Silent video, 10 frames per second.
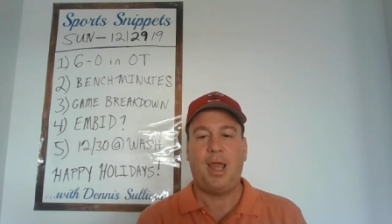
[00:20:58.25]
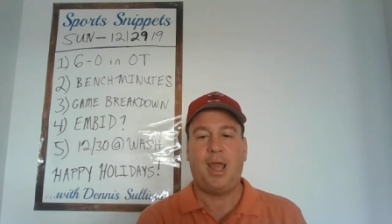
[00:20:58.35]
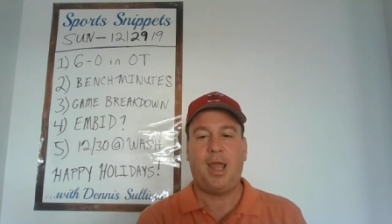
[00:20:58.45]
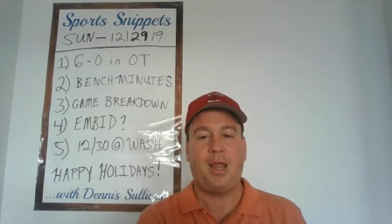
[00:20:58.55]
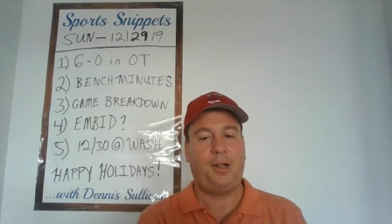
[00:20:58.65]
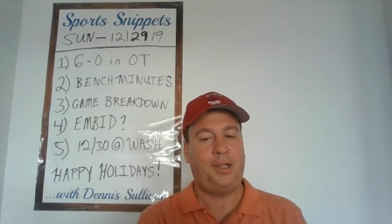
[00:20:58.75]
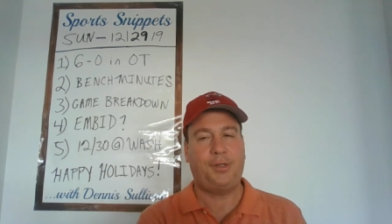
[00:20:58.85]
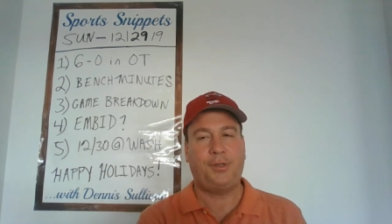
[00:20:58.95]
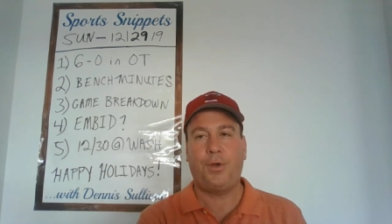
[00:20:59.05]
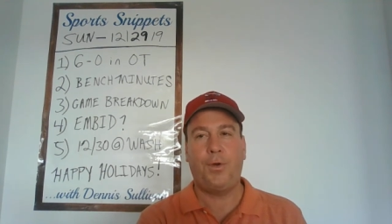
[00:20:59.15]
And
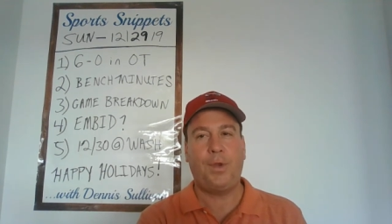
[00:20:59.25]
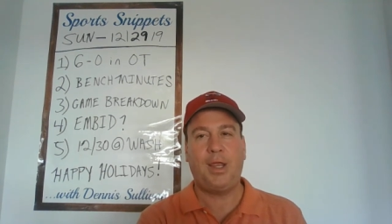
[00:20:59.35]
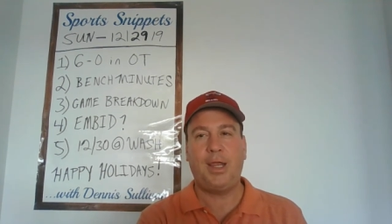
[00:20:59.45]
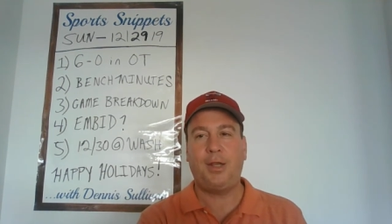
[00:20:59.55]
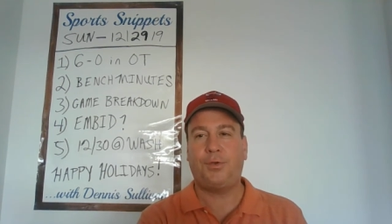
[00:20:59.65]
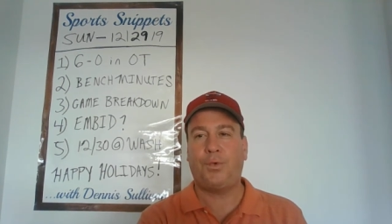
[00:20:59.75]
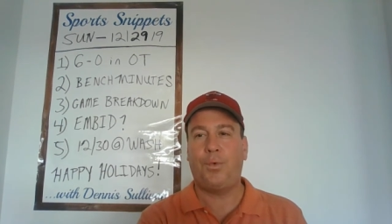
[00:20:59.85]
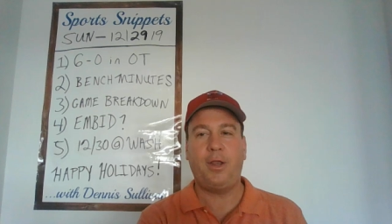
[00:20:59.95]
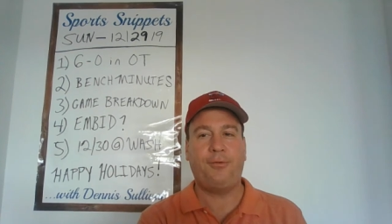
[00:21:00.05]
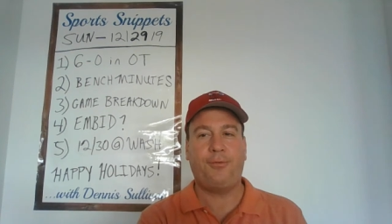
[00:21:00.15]
let's go Heat,
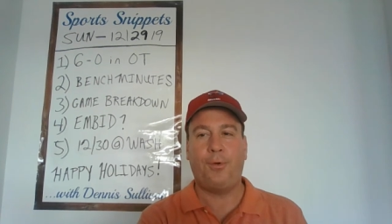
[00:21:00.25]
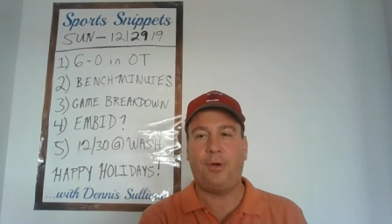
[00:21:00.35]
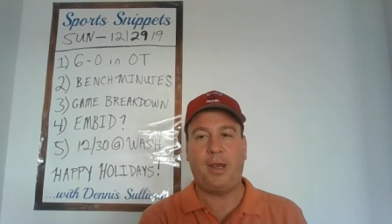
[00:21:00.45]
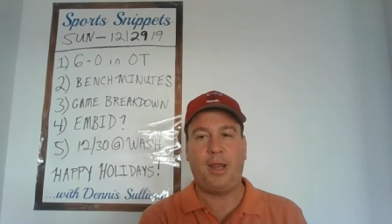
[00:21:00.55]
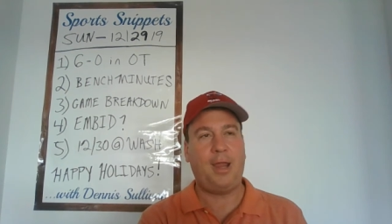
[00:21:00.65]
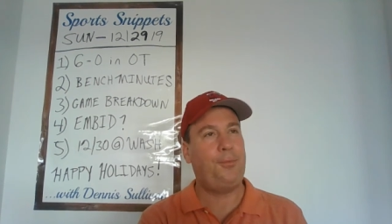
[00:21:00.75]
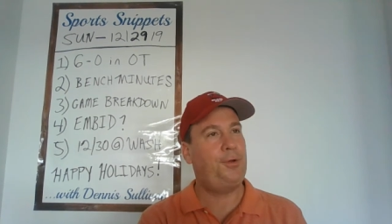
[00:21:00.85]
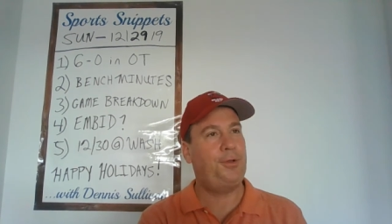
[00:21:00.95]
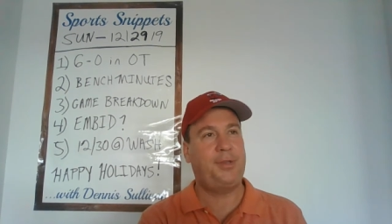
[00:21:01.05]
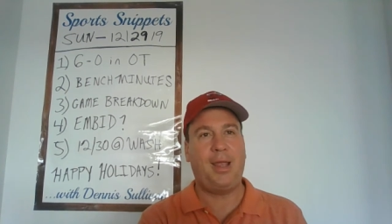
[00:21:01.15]
24-8.
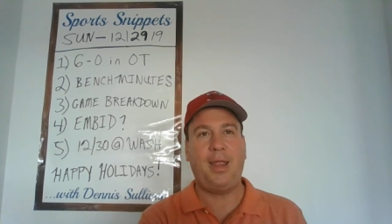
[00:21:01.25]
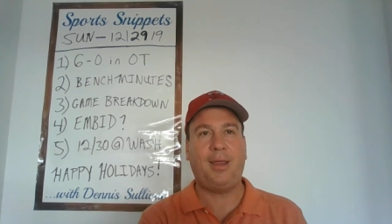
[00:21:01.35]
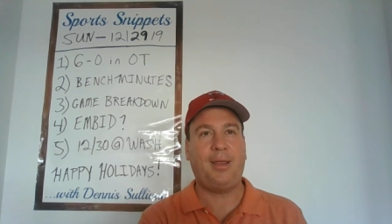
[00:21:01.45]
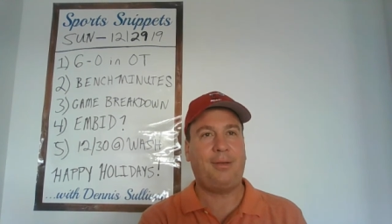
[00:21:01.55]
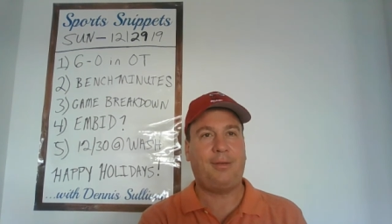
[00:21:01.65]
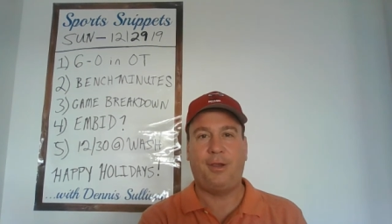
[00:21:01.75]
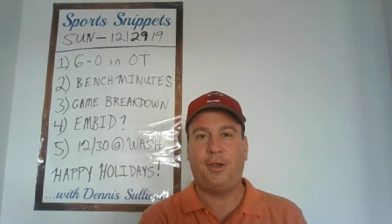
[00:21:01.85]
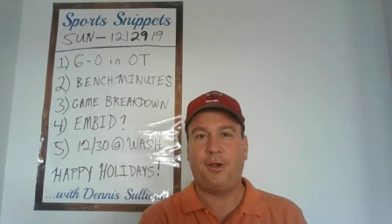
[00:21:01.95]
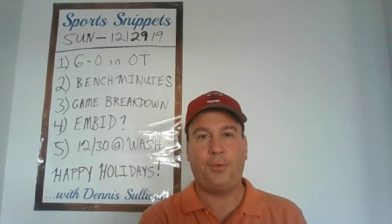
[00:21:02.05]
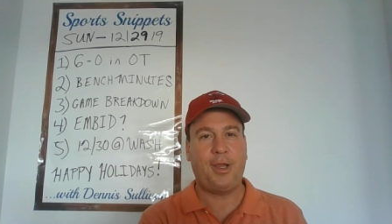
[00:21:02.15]
We'll take it.
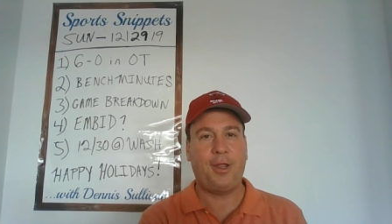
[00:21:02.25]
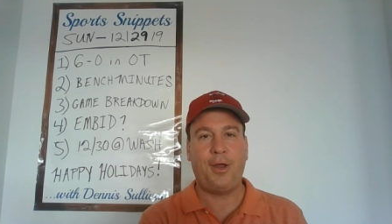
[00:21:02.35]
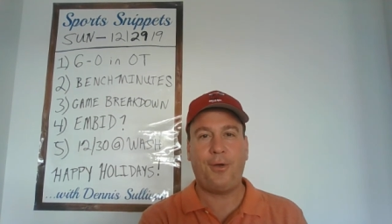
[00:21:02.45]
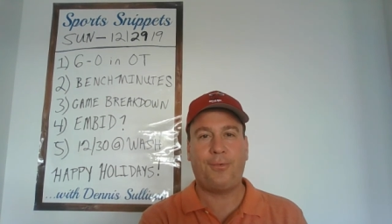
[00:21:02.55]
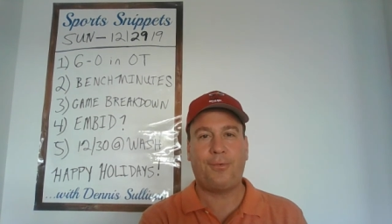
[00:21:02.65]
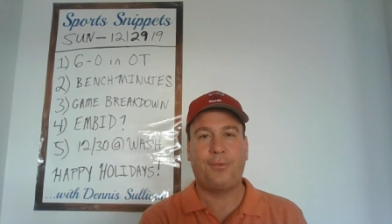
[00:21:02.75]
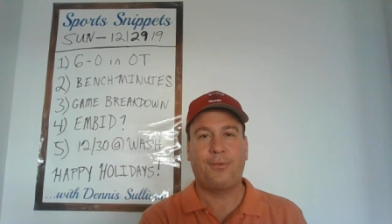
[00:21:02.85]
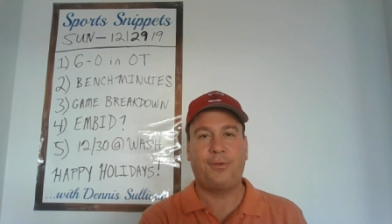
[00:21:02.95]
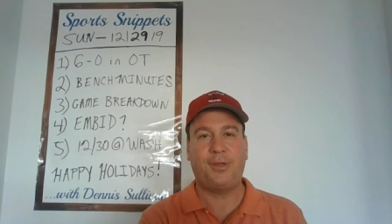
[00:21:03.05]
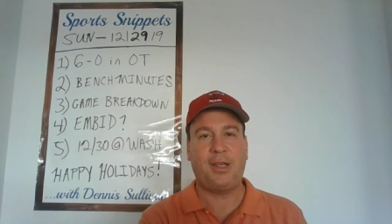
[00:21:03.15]
Here we go.
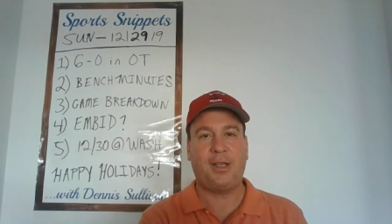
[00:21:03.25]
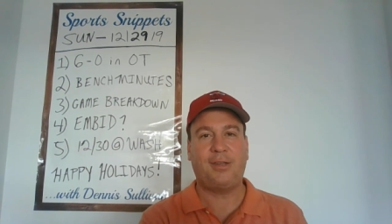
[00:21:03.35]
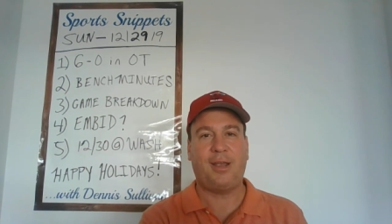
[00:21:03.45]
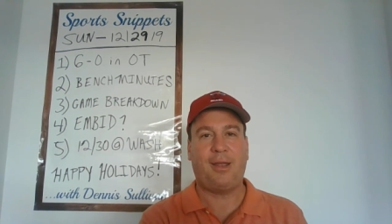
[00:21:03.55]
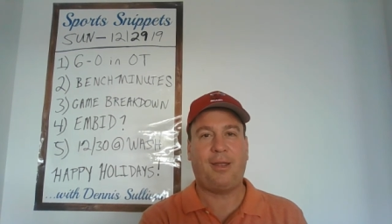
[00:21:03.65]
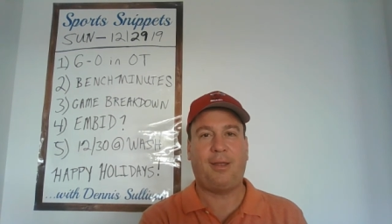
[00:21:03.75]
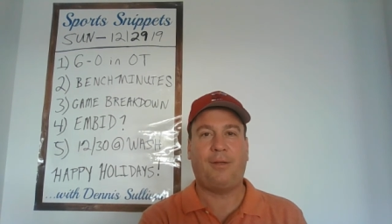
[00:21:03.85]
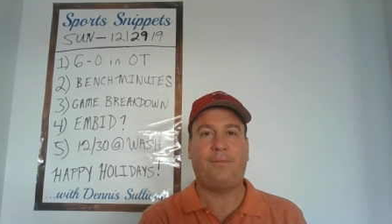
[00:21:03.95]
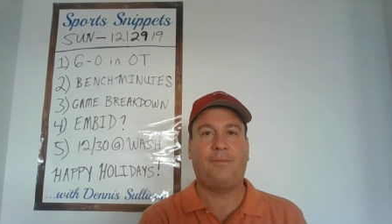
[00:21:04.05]
See you next time.